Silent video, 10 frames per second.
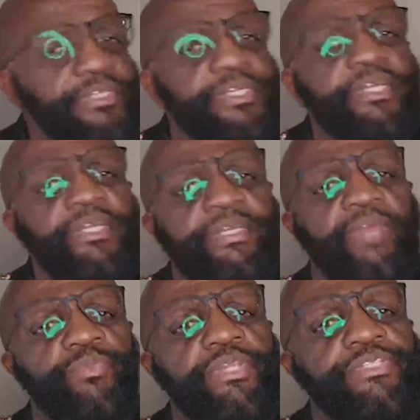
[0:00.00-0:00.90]
it is
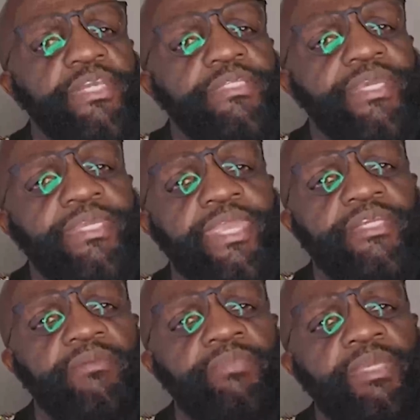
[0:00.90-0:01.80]
that we seek the
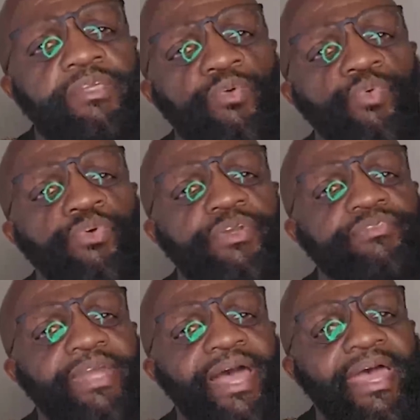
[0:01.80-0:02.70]
kingdom, meaning the word
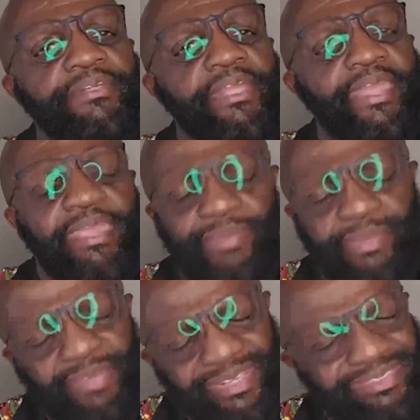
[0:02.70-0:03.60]
of God.
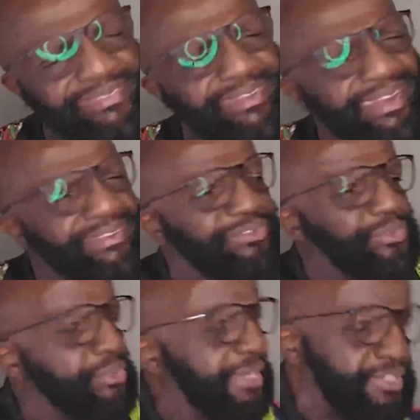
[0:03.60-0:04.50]
Amen. Because you can't
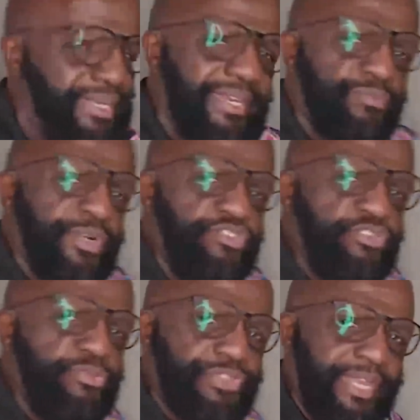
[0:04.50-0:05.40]
do this in what
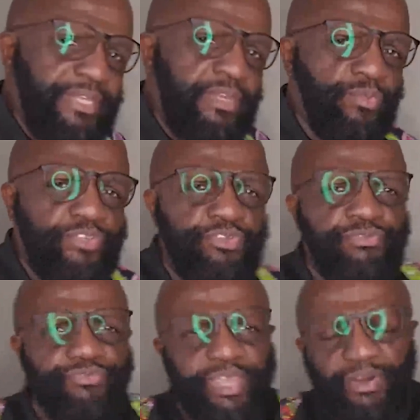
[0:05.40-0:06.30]
you think and what you
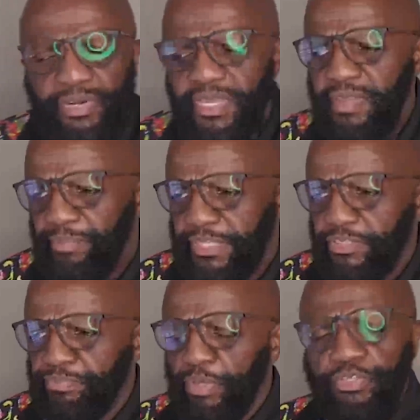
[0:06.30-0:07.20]
feel based
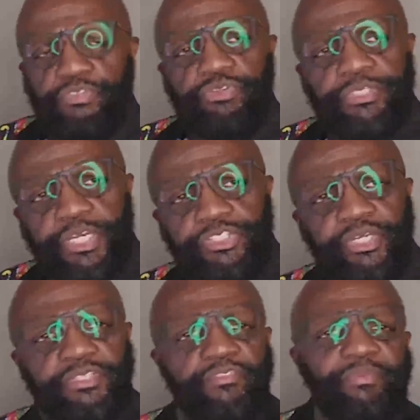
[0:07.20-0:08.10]
upon your
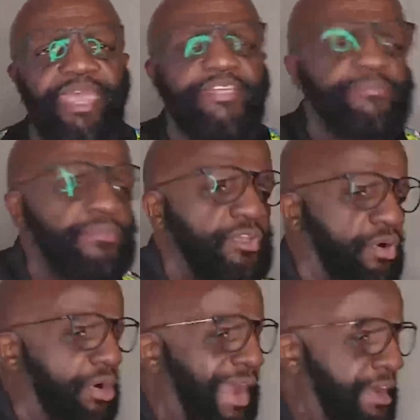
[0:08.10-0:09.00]
traditions of men
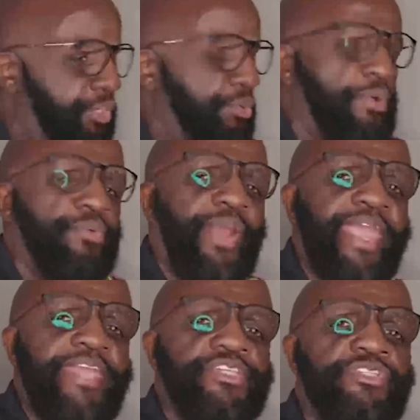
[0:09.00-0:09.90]
or how you were
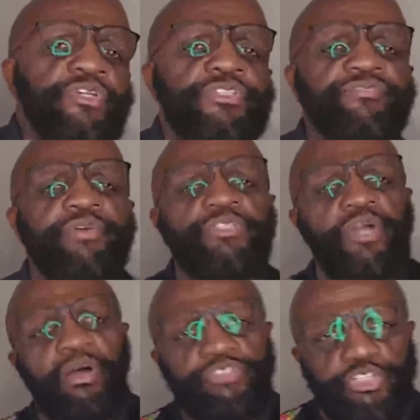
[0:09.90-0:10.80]
raised in your different
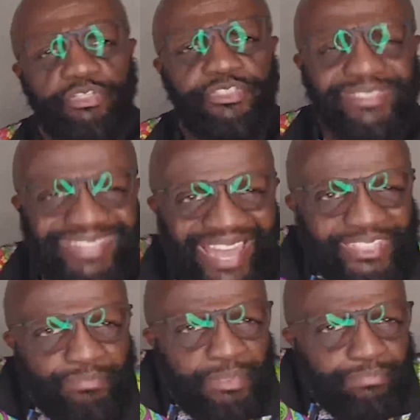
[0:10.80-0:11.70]
cultures. It's
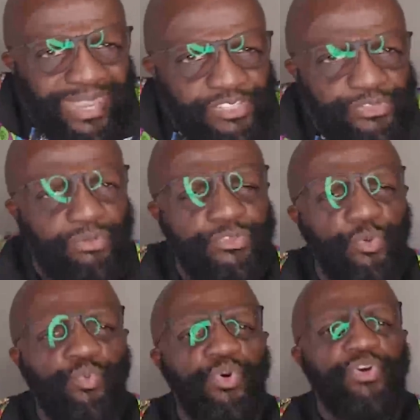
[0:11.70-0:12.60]
got to be based on the
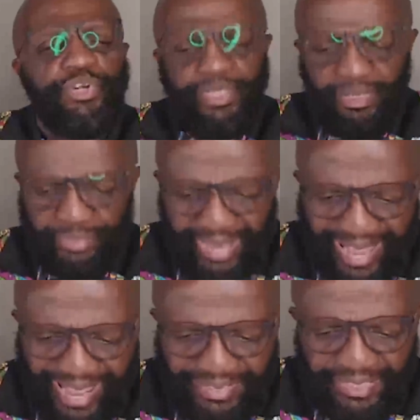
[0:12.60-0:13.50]
word of
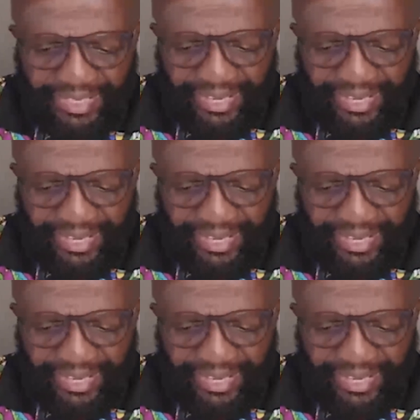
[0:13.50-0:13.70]
God.